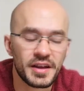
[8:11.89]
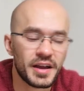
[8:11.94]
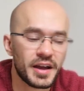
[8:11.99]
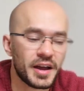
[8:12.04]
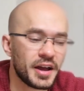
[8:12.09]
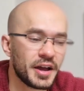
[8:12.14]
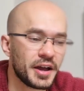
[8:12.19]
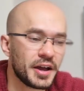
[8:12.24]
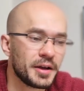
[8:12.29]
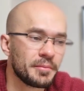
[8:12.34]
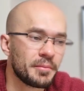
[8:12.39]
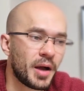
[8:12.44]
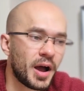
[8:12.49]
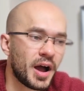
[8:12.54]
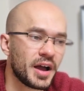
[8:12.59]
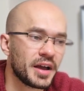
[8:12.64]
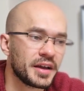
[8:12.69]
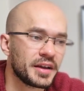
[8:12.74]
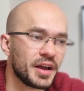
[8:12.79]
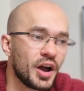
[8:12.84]

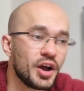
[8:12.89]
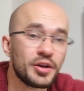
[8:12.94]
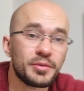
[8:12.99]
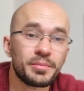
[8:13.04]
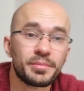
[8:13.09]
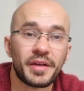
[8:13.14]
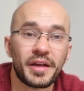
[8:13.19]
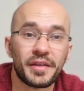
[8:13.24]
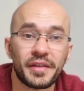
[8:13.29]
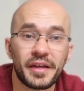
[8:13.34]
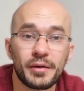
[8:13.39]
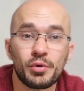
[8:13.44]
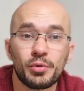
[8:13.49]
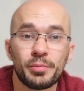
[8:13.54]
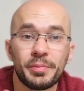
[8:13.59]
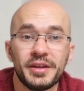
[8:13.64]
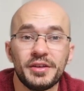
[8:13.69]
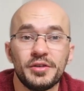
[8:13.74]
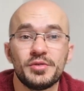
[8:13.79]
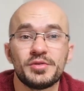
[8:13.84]
I hope that they will
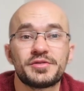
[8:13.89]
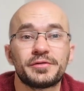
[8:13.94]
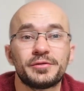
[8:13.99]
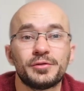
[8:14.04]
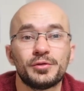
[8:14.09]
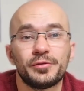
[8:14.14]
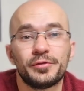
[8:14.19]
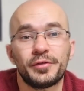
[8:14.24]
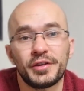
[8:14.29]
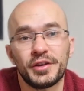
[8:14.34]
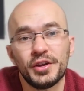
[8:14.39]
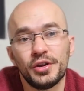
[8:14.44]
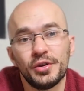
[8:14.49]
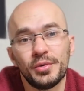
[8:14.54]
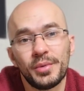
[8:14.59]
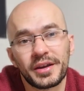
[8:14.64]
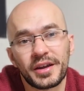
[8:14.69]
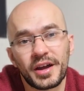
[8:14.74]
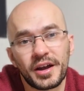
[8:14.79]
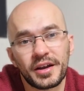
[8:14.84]
be useful for
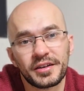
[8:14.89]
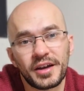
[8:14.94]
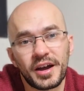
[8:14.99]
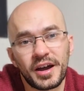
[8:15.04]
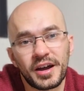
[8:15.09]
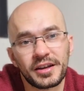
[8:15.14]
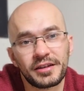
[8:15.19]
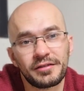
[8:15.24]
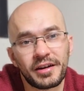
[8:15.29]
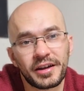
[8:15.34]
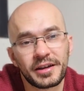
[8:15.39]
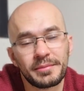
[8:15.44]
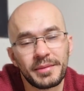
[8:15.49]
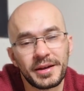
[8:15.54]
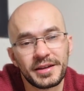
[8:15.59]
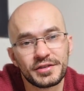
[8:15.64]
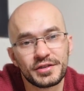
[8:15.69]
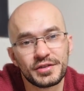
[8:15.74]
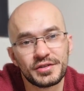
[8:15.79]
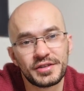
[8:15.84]
you, and I'd highly
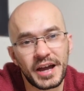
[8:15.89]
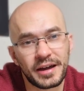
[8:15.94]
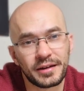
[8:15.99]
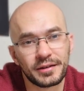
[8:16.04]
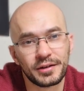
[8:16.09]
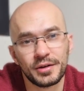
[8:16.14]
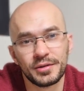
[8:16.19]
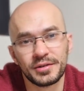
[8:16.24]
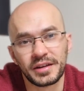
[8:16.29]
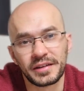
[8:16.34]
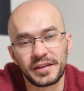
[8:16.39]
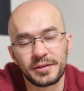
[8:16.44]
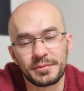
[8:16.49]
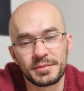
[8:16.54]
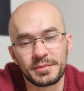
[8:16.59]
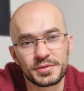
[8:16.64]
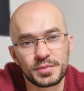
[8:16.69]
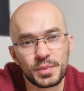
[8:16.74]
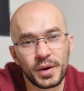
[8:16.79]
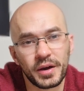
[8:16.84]
recommend you downloading them
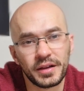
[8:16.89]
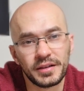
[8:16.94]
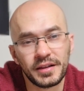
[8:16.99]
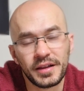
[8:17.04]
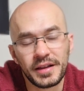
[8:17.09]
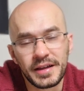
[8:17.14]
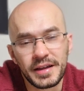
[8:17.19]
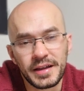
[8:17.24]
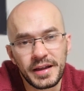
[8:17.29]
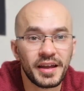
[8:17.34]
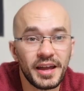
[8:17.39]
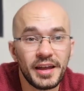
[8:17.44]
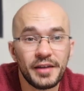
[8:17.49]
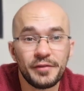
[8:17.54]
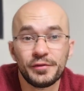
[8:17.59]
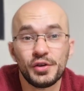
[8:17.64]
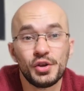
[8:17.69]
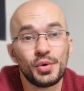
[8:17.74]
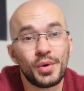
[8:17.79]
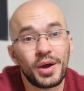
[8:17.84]
as well.
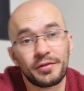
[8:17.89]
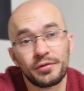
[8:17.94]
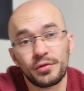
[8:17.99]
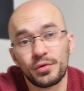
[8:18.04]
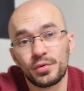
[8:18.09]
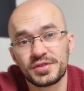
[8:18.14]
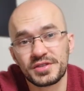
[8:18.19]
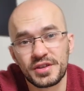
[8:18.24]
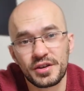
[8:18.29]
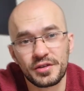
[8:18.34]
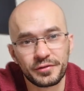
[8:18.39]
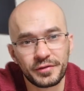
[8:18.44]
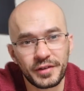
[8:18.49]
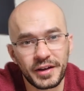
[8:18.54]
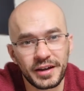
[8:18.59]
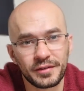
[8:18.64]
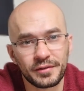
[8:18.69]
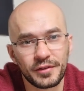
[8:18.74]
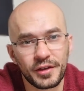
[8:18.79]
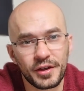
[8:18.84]
If you have also
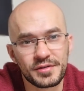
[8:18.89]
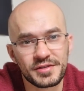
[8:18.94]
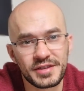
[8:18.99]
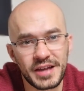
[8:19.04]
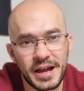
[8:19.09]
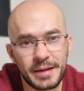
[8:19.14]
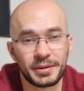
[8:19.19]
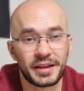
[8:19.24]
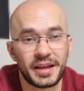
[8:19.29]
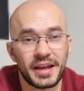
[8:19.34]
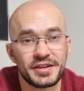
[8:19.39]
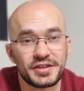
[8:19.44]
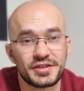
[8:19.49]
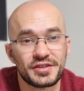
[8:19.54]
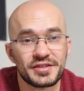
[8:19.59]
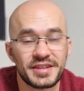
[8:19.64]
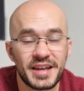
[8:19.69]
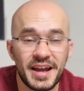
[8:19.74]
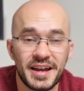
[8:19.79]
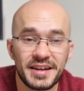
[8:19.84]
found those
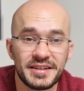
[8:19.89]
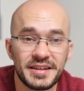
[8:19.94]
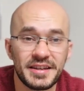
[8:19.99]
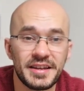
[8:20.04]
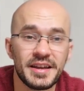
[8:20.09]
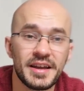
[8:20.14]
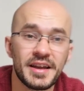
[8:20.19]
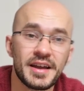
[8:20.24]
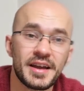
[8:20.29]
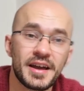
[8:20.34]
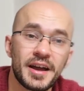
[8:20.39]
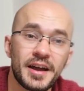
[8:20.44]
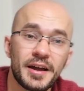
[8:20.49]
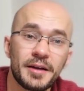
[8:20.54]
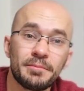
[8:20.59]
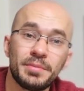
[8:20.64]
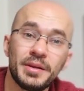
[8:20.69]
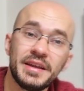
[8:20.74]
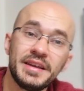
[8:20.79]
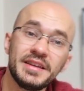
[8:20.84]
applications handy,
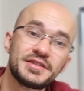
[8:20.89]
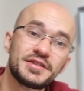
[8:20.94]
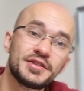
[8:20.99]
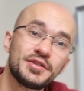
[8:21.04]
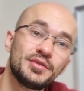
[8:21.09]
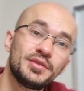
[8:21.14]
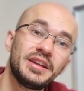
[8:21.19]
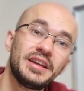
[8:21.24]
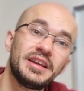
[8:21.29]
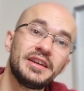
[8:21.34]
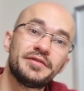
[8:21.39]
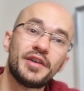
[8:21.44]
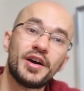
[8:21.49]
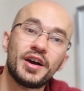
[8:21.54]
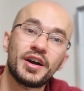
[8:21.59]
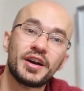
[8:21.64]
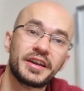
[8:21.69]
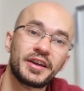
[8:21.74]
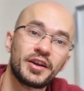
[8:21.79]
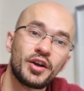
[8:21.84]
please do leave
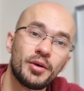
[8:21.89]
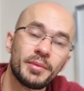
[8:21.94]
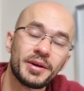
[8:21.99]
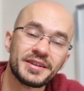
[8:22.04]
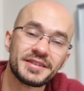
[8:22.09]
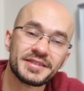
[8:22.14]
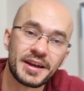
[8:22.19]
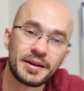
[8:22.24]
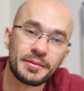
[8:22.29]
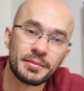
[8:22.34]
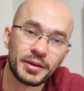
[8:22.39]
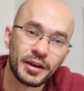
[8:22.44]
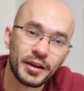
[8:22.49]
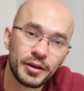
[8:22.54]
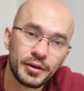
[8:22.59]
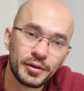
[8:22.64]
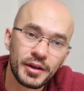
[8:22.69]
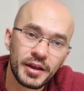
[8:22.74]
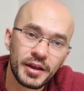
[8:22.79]
a comment down below.